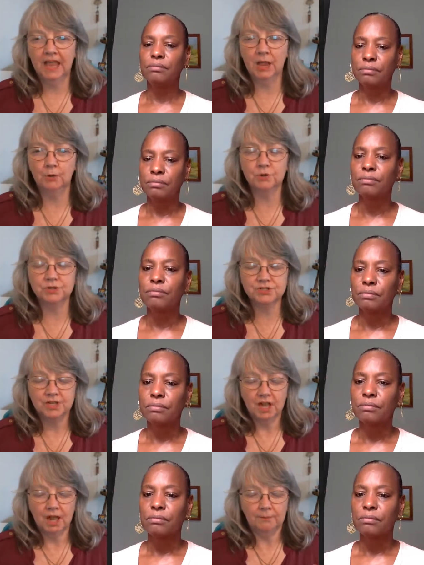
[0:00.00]
Speaker 1: It was
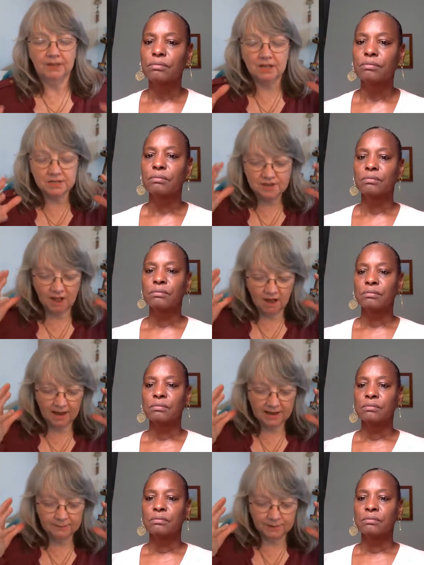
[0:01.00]
because
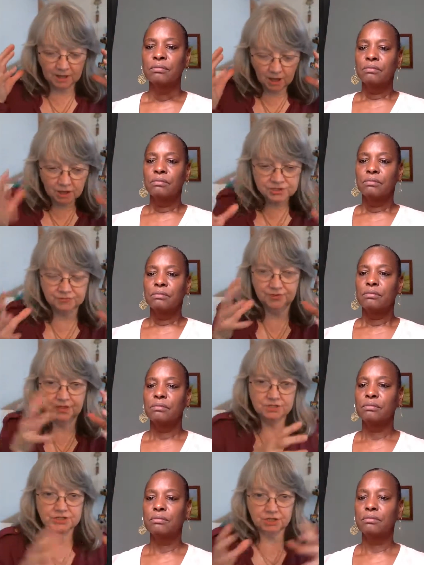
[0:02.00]
I, because of
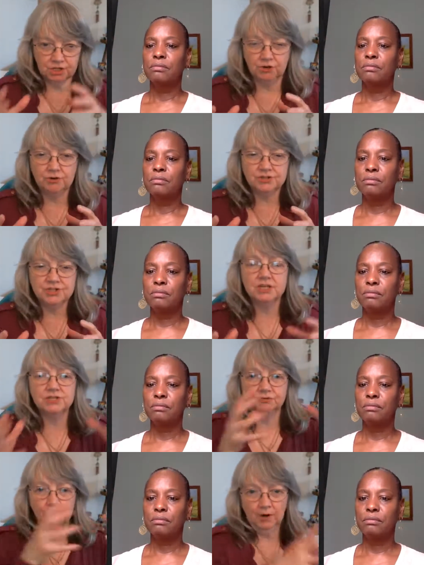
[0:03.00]
the
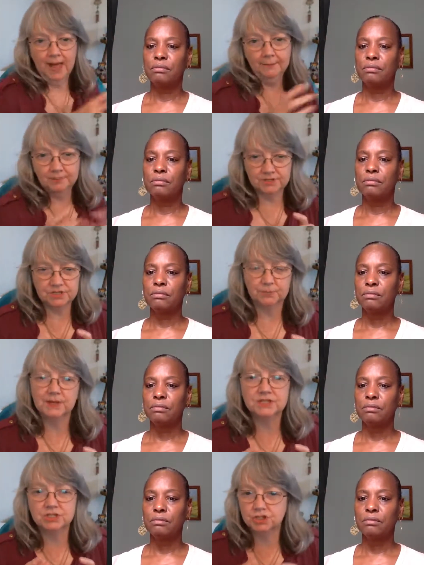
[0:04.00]
insecurities of what happened to
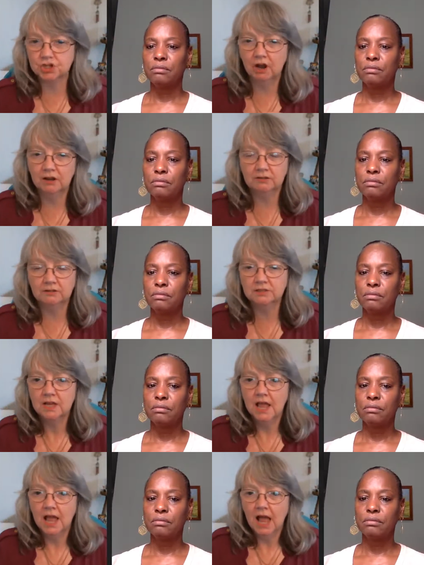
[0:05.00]
me as a child,
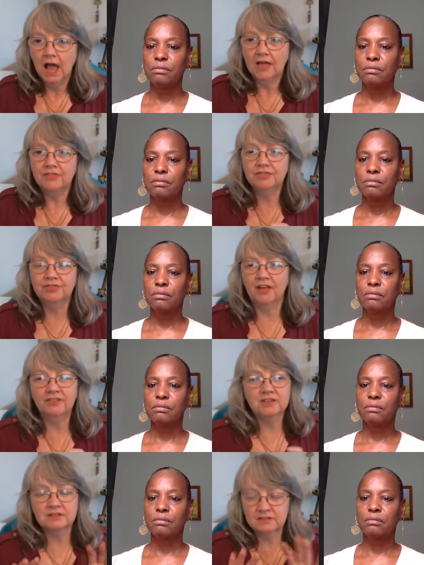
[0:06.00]

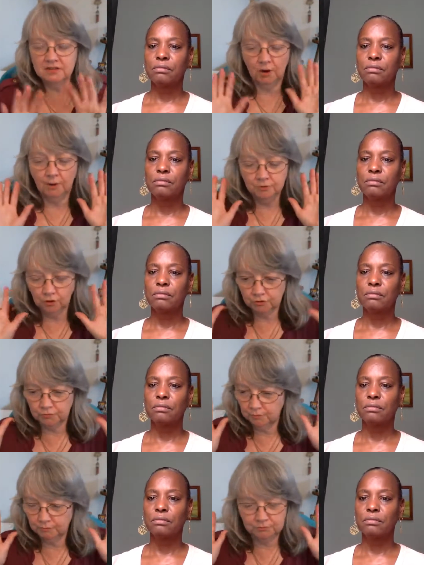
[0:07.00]
and that you know, I'm not.
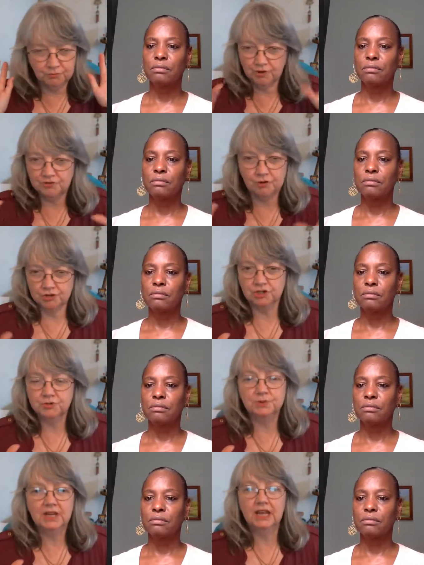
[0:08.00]
There's no
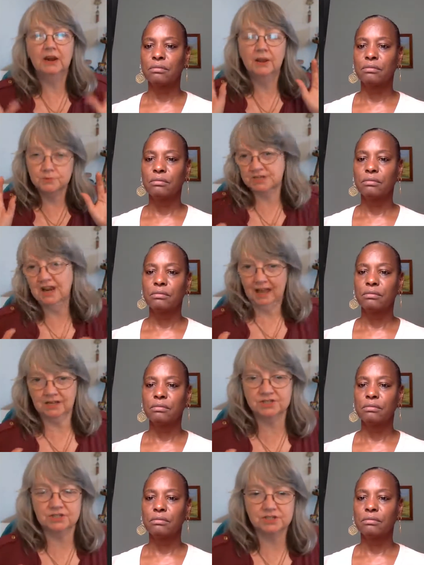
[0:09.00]
judgment here. It was an
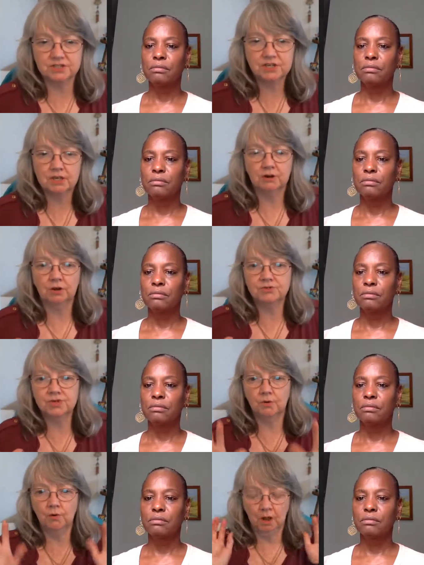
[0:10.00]
accident, you know.
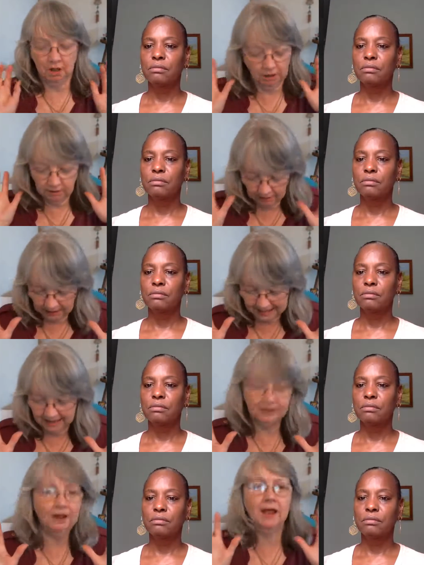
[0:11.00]
So, uh, and I
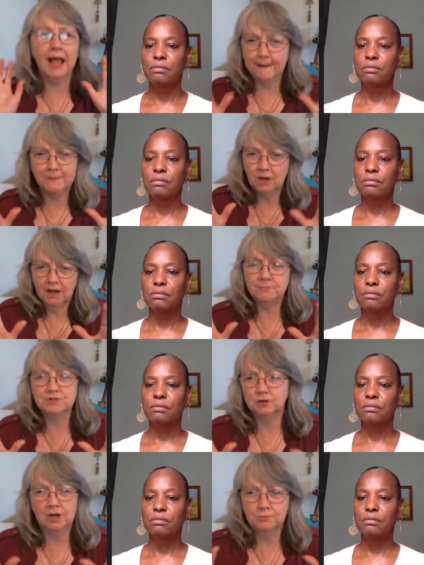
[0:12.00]
get, and I am
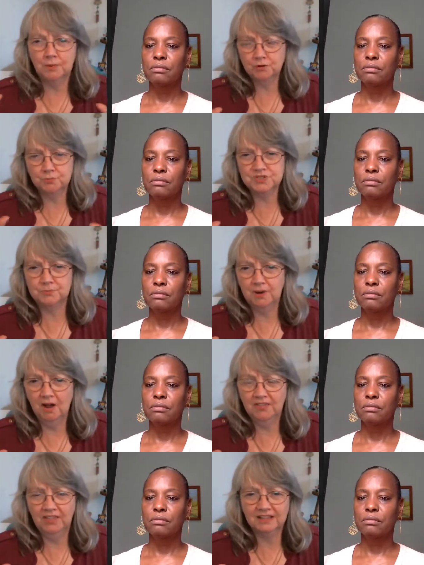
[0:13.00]
absolutely 100 percent
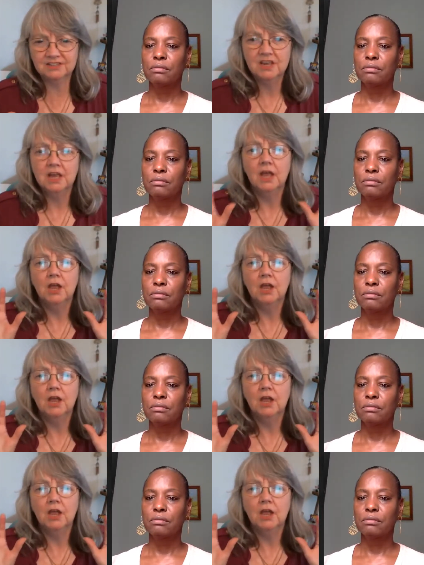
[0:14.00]
behind that.